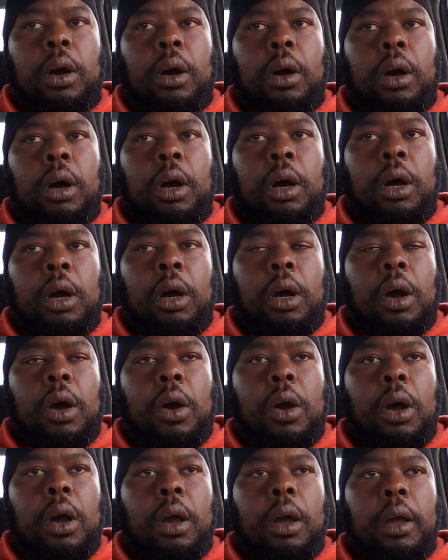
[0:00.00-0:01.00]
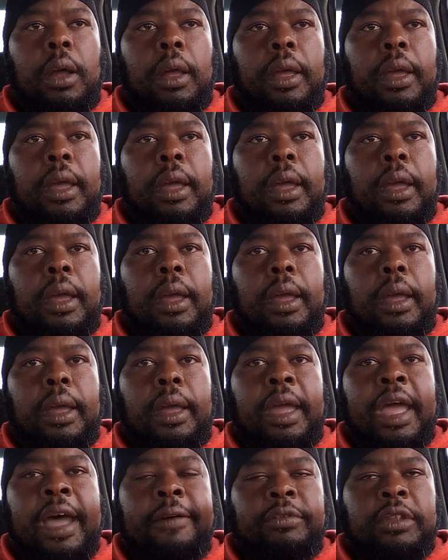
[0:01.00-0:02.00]
uh
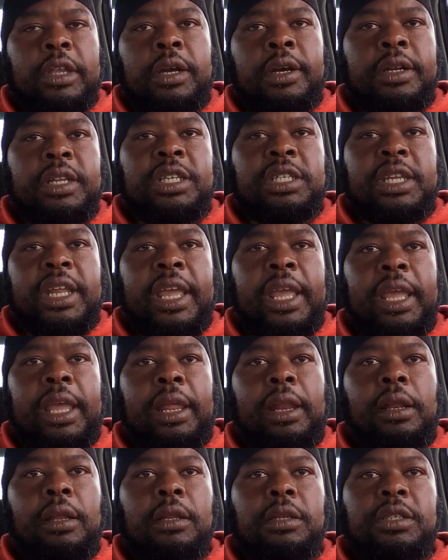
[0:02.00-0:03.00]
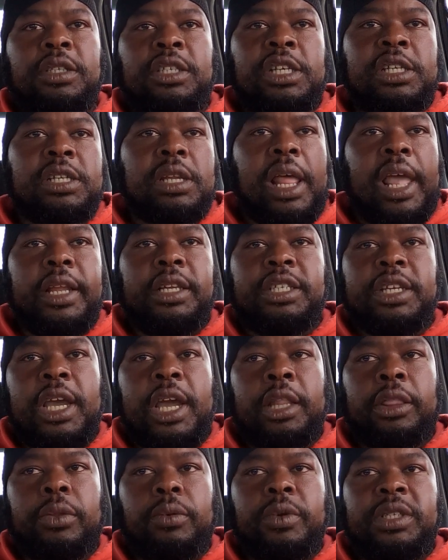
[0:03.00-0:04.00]
have to understand, just like
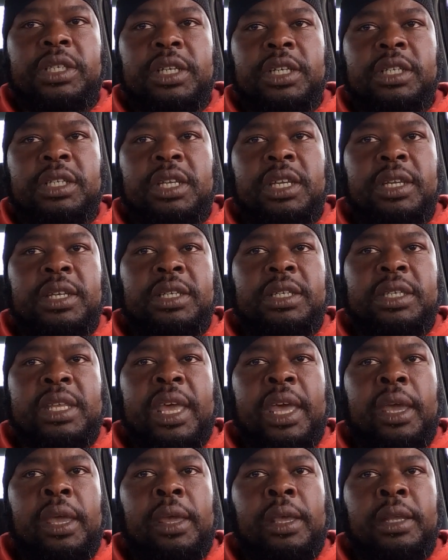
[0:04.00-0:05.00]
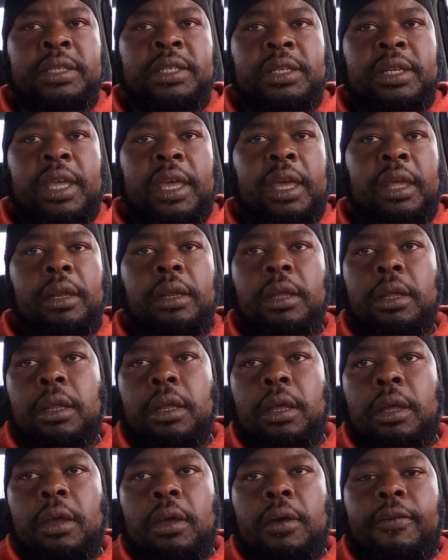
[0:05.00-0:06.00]
John 3:16 says, that
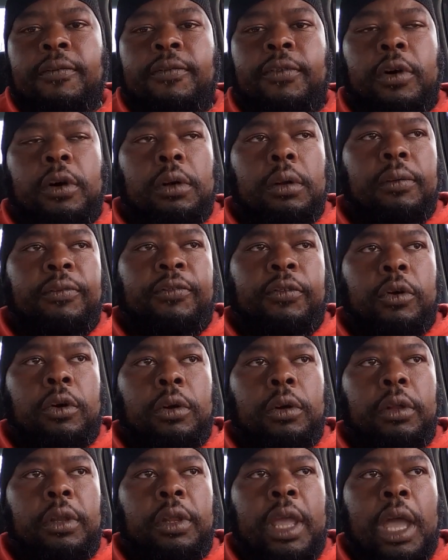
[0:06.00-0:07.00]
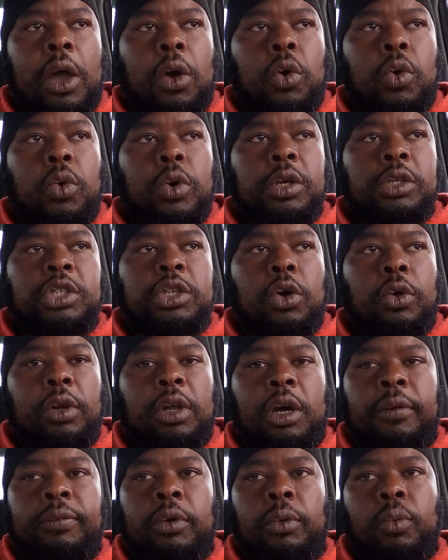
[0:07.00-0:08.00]
for Yahweh so
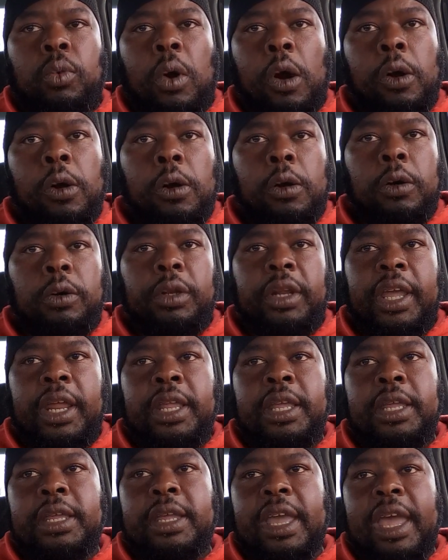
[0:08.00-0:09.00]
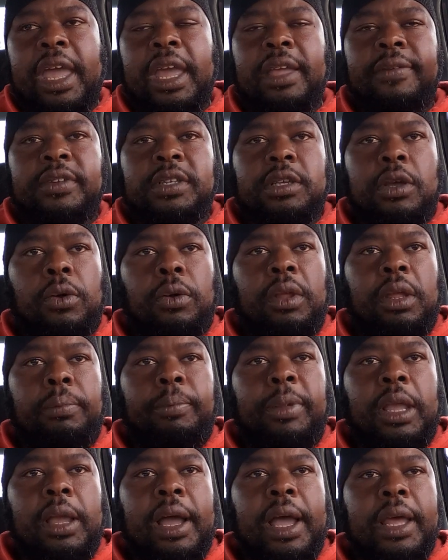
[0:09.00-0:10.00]
loved the world that he gave his only
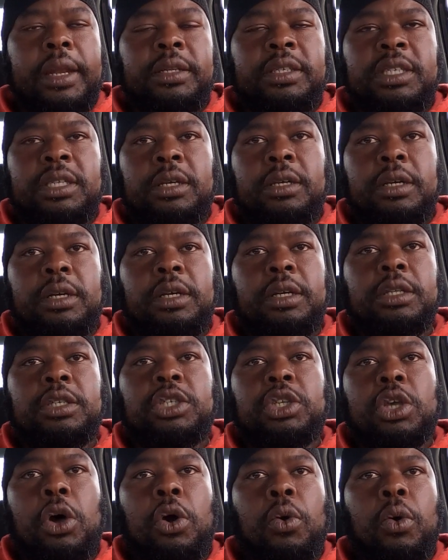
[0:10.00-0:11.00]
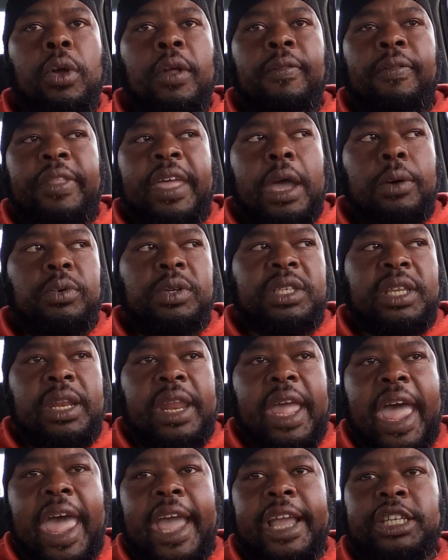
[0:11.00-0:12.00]
begotten son. So that was an
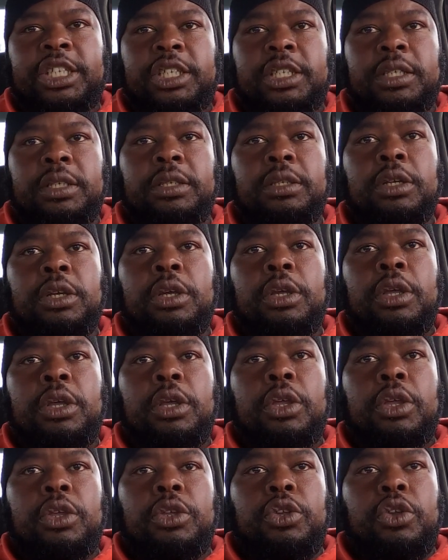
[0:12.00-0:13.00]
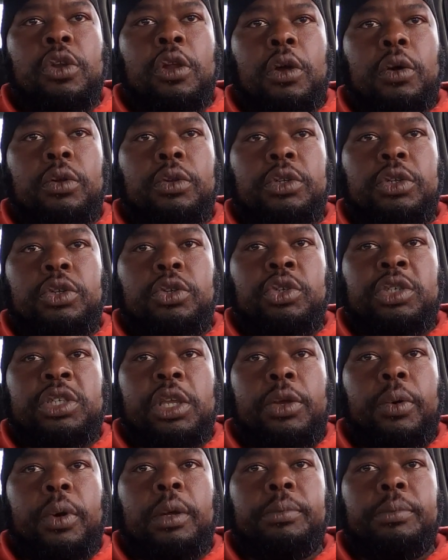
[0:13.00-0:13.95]
action. You know, you see what